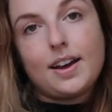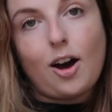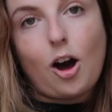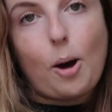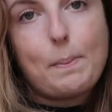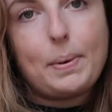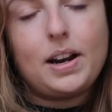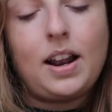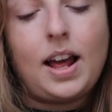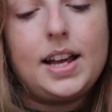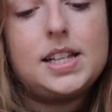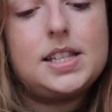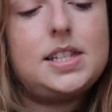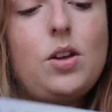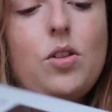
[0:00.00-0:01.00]
copper
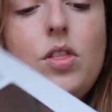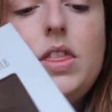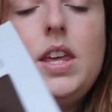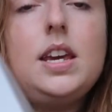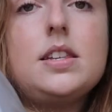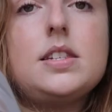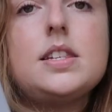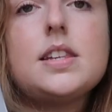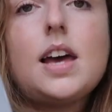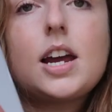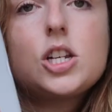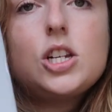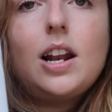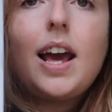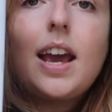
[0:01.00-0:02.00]
lights. So this is
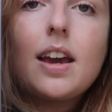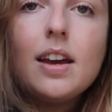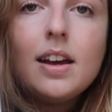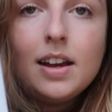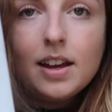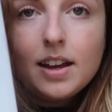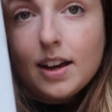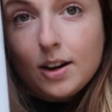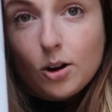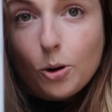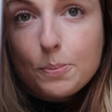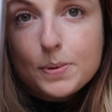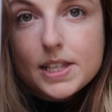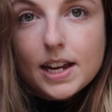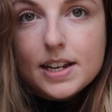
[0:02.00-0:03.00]
actually like an
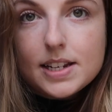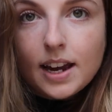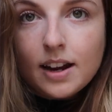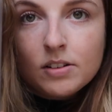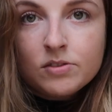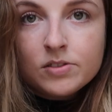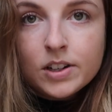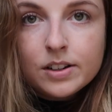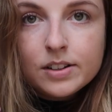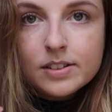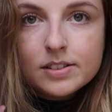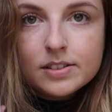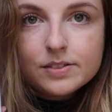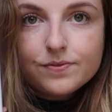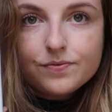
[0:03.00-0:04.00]
upside down
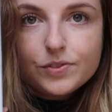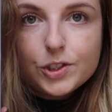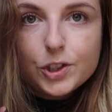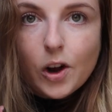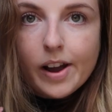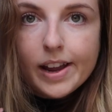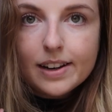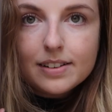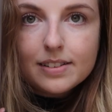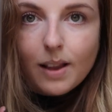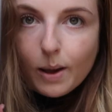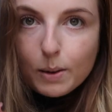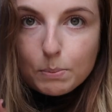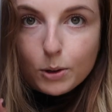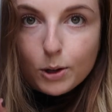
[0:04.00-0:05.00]
giant
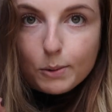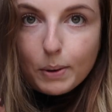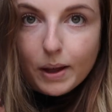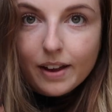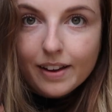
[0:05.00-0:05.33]
light bulb.